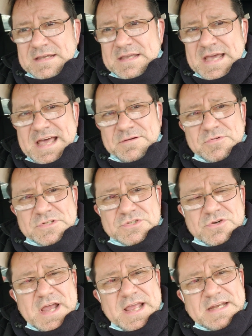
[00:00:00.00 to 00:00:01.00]
God was
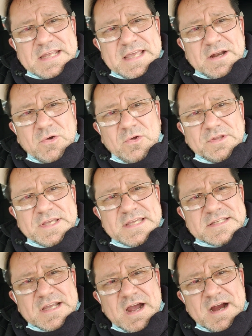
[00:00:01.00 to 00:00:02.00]
trying to get a hold of
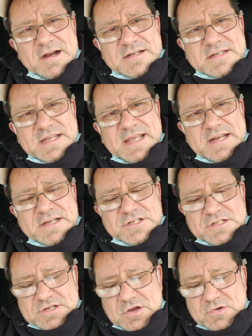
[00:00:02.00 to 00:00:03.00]
his heart, and it
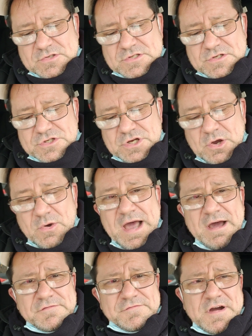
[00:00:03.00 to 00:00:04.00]
just goes to show
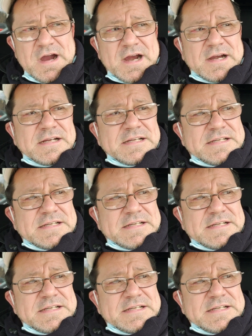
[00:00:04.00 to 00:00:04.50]
how far